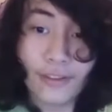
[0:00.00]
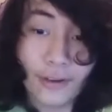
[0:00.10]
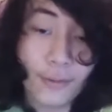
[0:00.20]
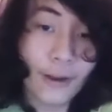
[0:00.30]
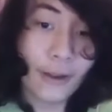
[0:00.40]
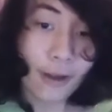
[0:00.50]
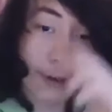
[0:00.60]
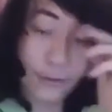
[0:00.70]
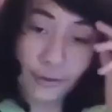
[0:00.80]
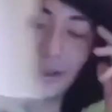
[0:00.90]
instead of putting a
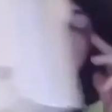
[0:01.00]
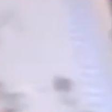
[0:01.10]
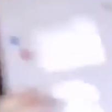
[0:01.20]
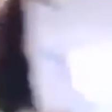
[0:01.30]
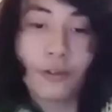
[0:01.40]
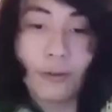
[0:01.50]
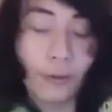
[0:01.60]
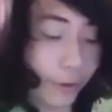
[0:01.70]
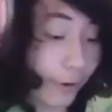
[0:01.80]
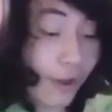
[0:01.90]
console inside a
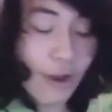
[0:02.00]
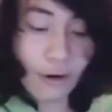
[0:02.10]
controller,